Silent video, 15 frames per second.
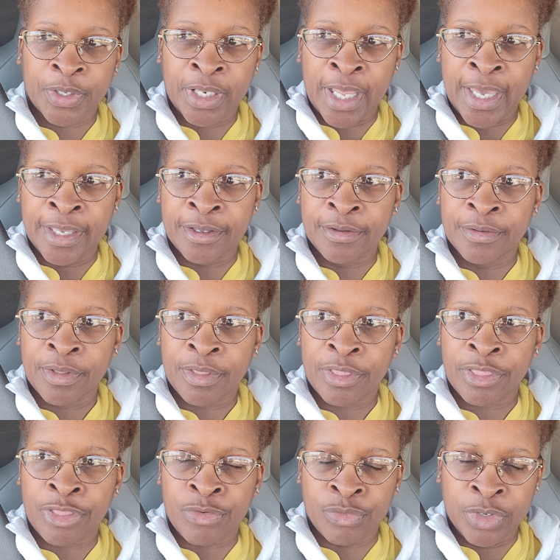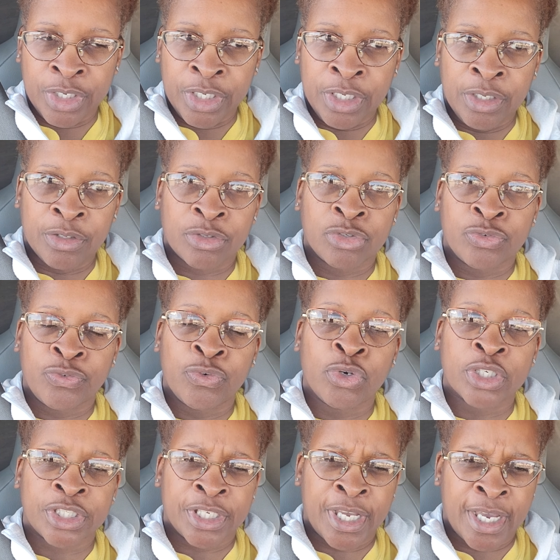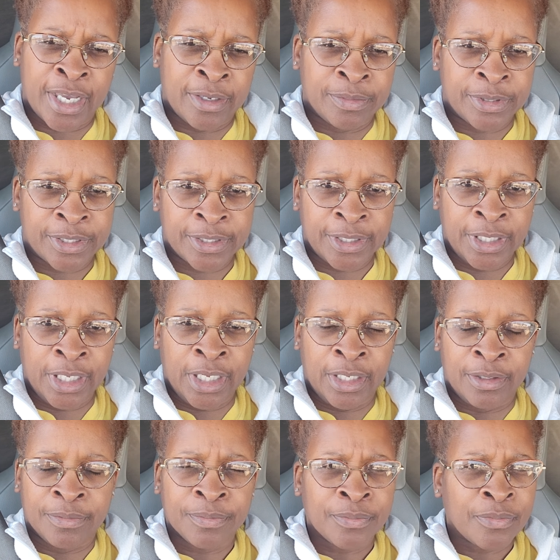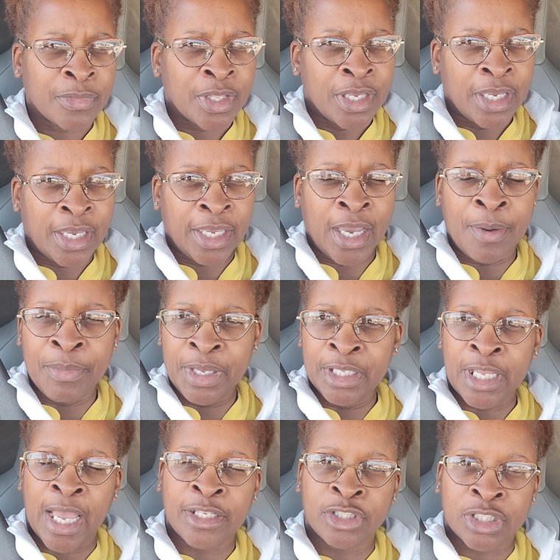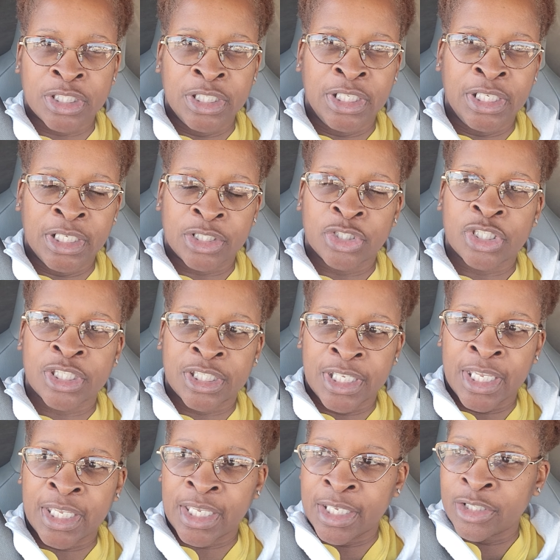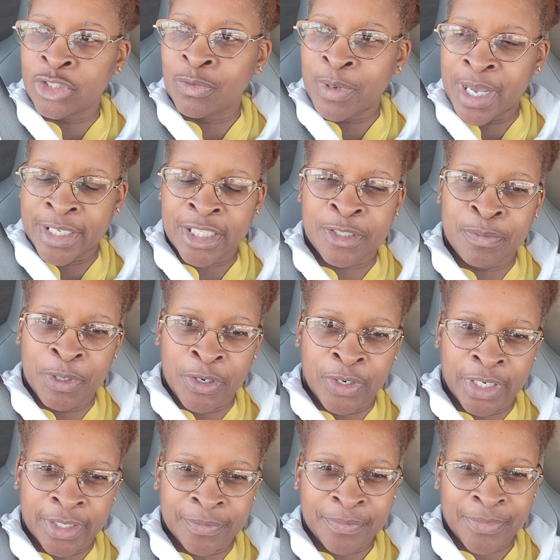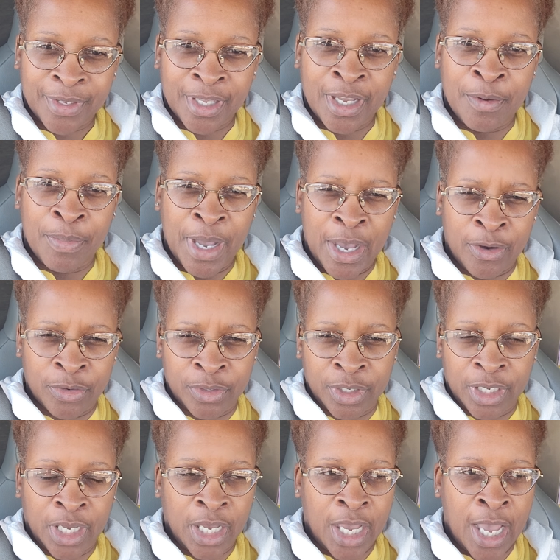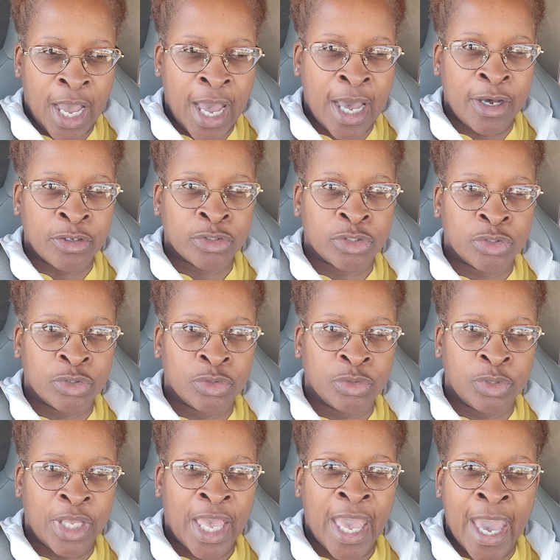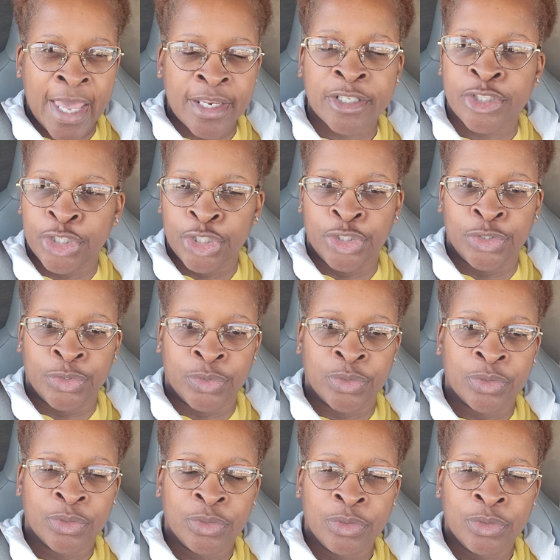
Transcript: like three to four times and I mean I just needed it to sink into my spirit about how attitude